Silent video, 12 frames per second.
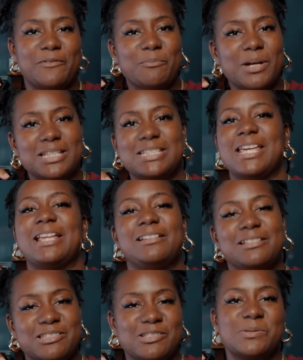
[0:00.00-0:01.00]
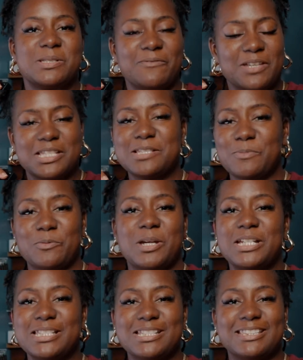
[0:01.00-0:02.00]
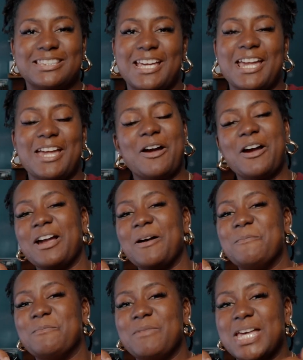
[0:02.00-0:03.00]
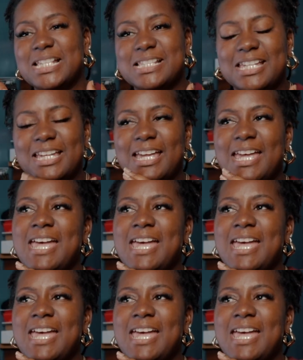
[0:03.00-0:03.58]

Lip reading: for my daily juice of inspiration. They are amazing.